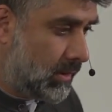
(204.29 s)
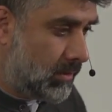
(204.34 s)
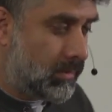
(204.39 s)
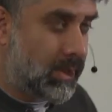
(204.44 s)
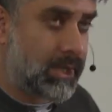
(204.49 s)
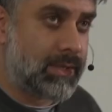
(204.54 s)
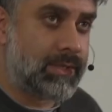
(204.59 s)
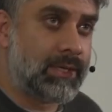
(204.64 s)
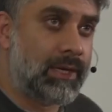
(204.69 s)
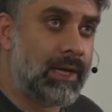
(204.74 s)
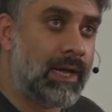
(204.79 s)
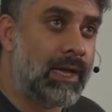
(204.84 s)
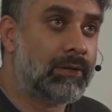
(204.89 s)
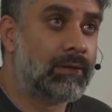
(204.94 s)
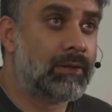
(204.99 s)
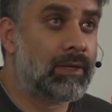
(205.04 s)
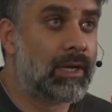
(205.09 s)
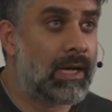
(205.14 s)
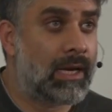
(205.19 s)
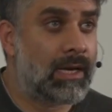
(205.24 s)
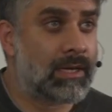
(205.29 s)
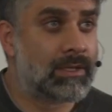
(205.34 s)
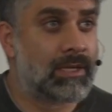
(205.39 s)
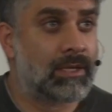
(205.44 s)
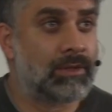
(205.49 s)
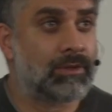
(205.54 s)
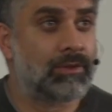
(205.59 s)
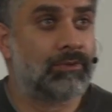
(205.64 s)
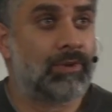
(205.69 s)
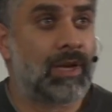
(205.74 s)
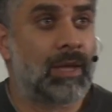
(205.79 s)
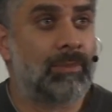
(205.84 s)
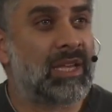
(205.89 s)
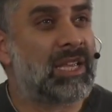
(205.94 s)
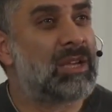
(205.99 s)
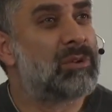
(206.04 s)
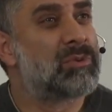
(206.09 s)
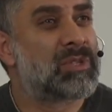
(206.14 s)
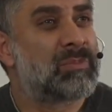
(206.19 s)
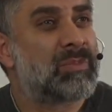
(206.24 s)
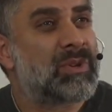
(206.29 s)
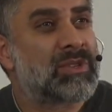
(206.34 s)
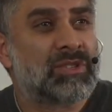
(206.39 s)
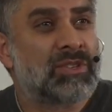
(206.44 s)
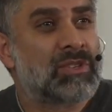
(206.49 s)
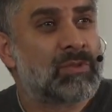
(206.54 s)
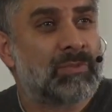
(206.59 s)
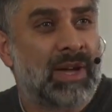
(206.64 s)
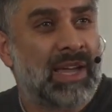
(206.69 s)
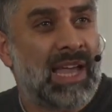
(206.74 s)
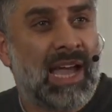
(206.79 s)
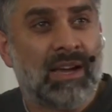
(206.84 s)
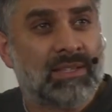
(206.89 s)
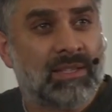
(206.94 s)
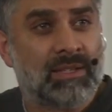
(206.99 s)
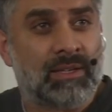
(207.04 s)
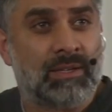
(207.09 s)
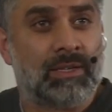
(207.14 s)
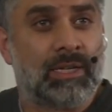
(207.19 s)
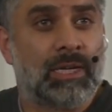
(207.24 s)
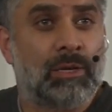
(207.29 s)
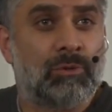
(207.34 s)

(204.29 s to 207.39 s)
by Sir Alexander Fleming, it was just by accident.